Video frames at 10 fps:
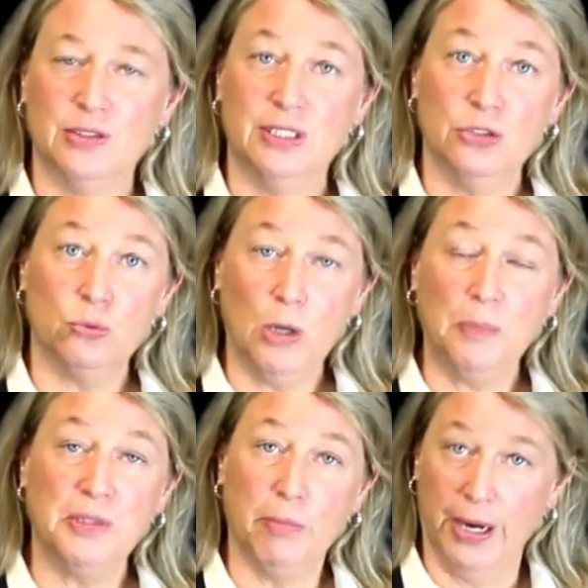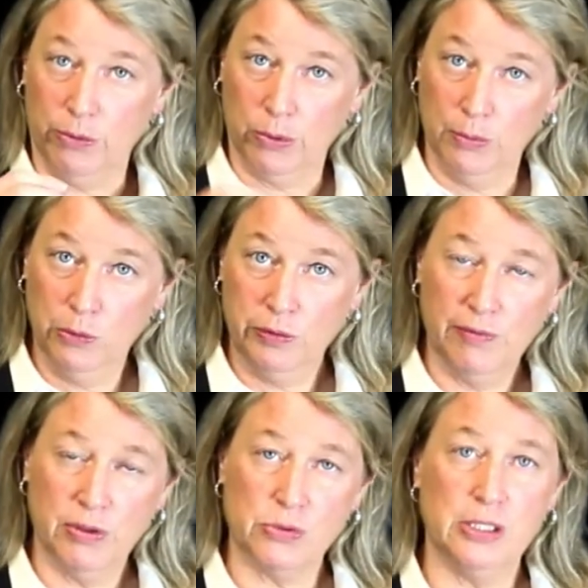disrupted by the removal
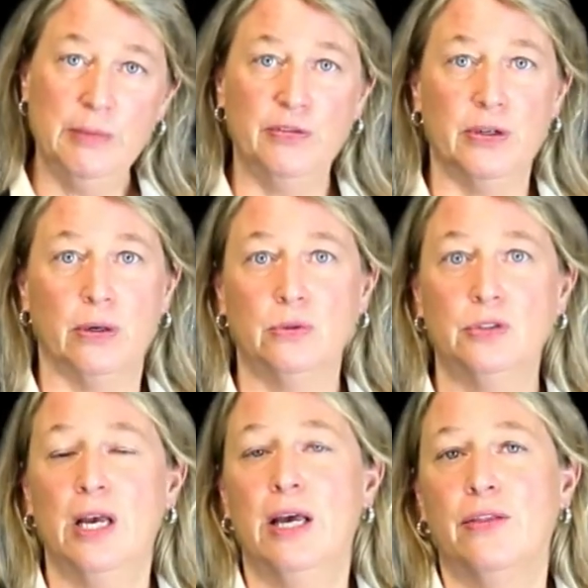of those lymph nodes,